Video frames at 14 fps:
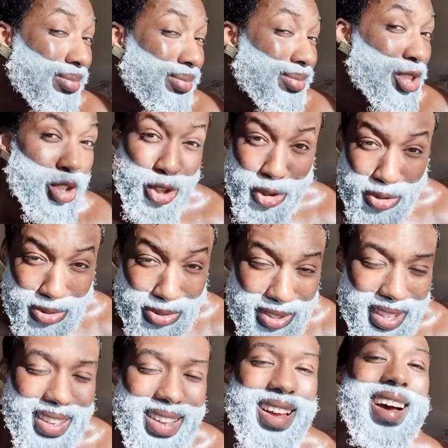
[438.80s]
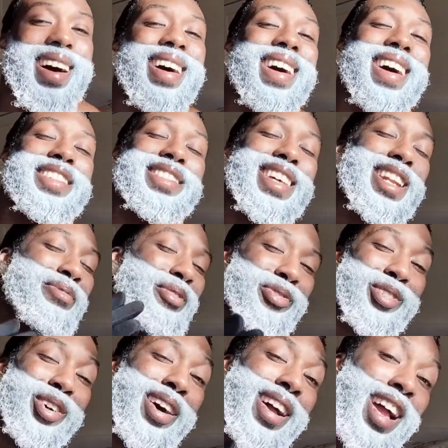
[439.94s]
juice. I've said this
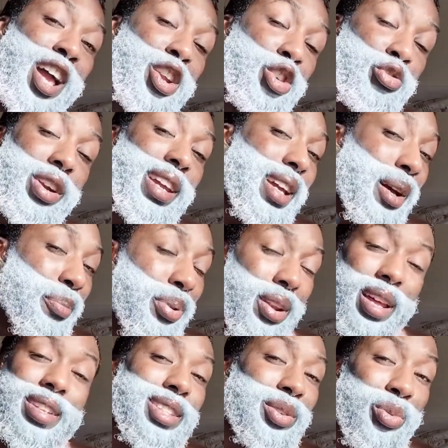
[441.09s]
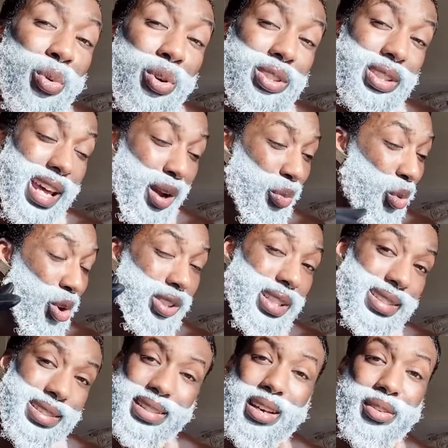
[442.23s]
before, drink plenty water. Like water
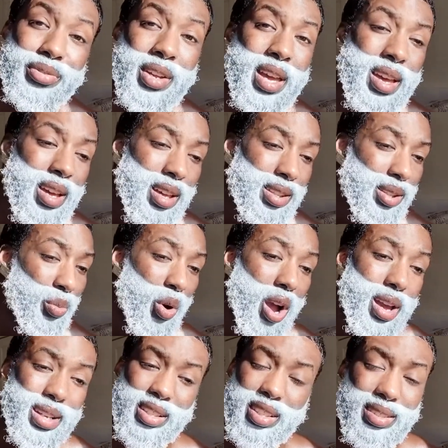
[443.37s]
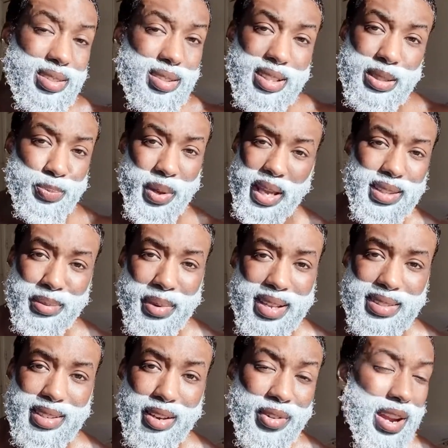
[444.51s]
itself, the word is just, it's bigger than
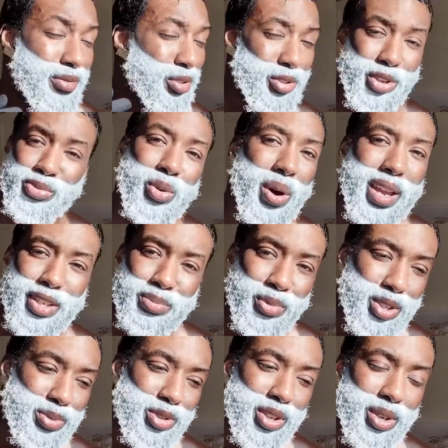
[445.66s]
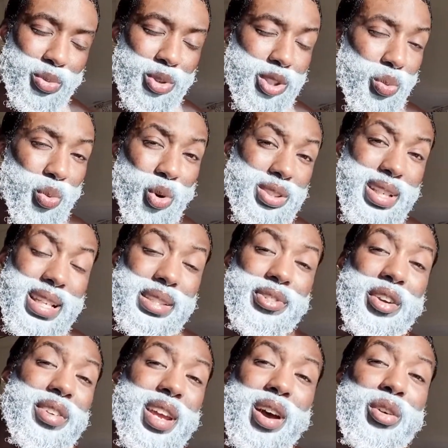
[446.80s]
myself. Everyone knows, well, why you must be drinking water. Water is
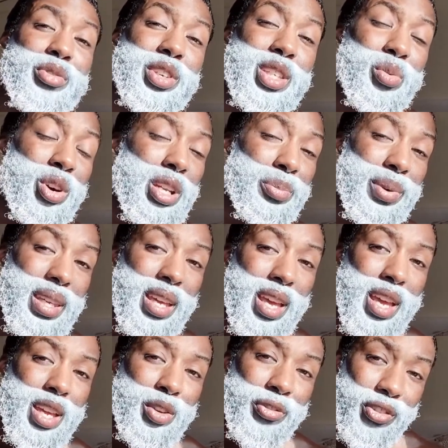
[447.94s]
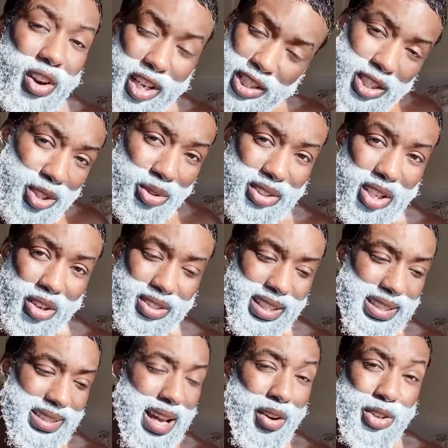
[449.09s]
very healthy. You want to be flushing your toxins out.